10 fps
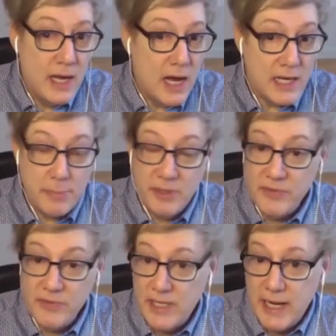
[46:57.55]
a couple of
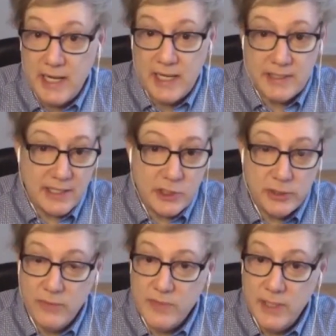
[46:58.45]
Canadians actually
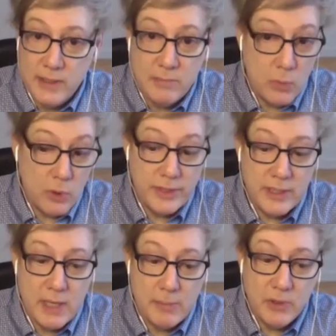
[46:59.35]
who've done more than a
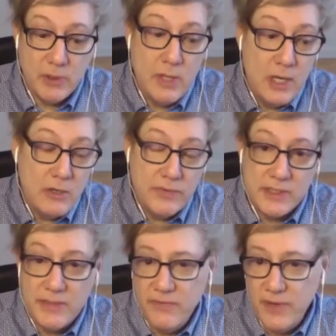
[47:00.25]
couple, who've done
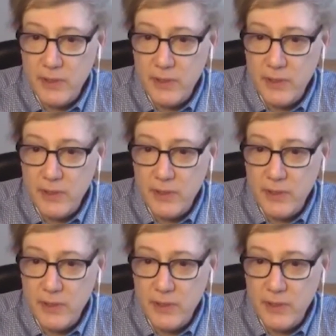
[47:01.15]
some very